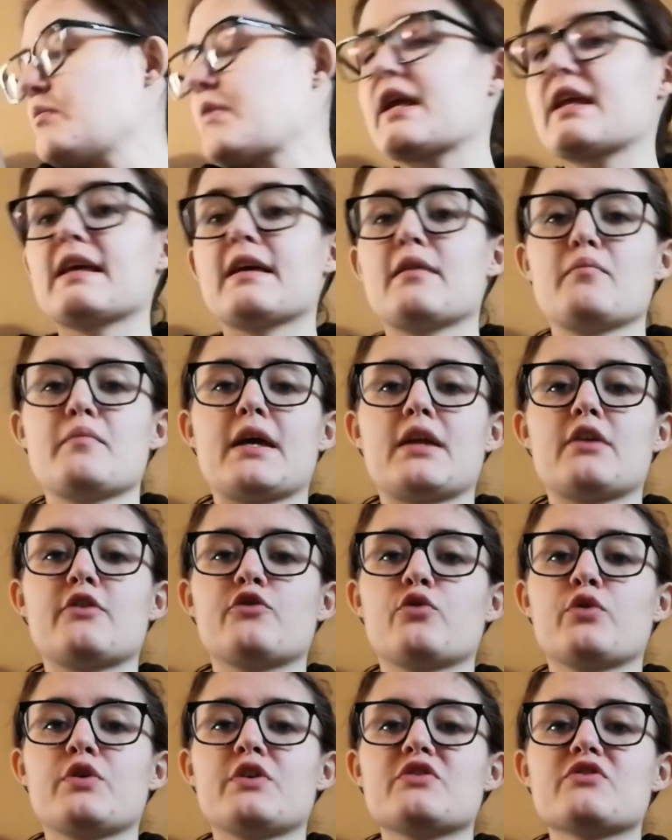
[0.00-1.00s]
My game made a
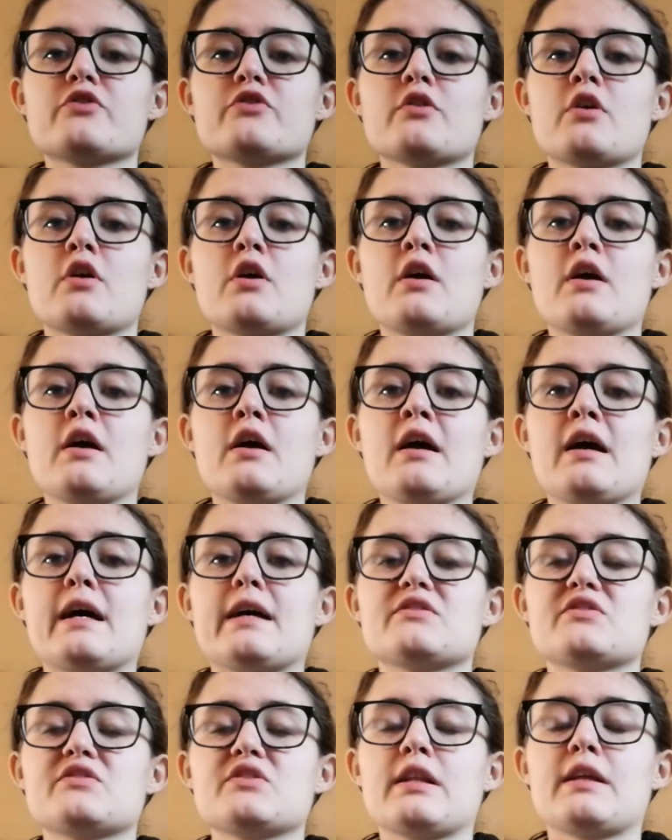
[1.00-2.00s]
noise.
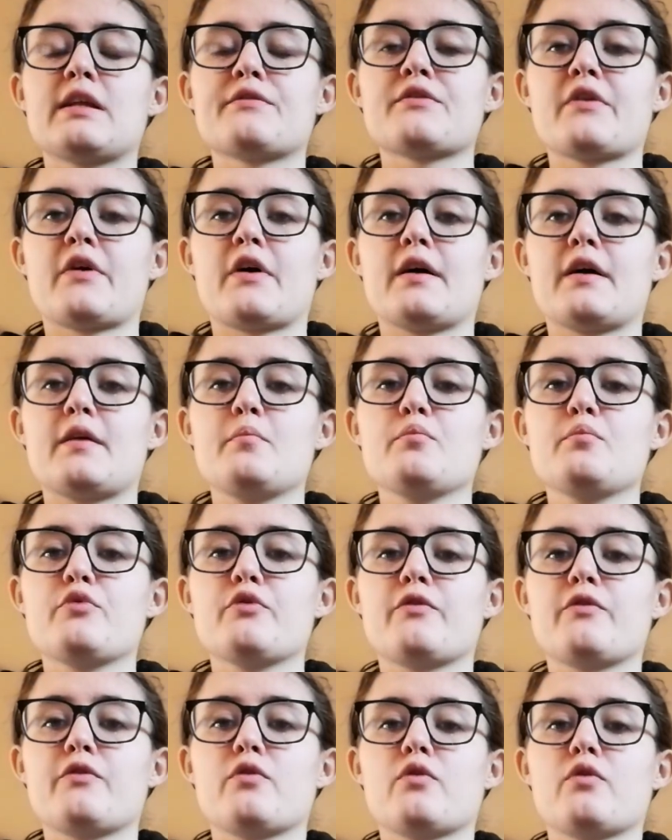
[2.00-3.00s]
I still have time
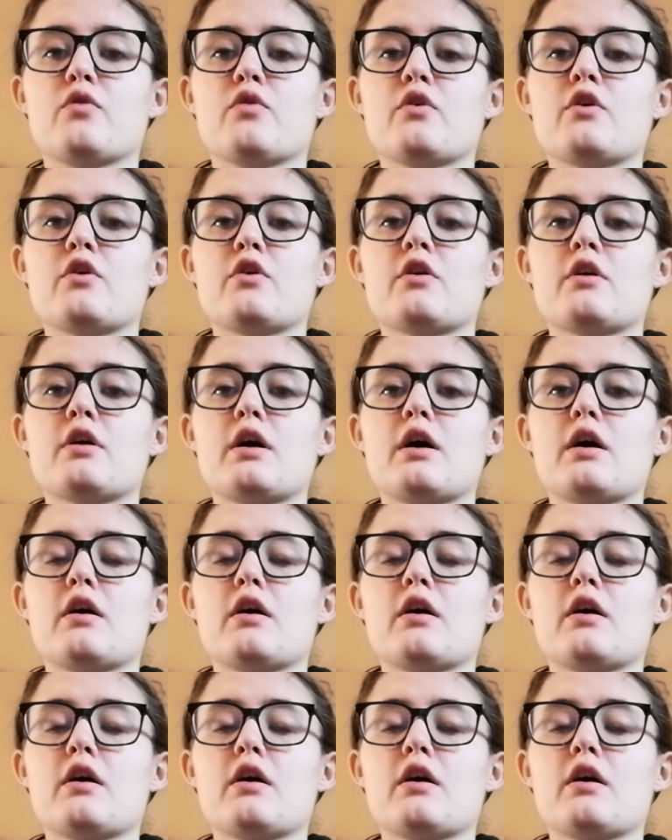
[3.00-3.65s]
before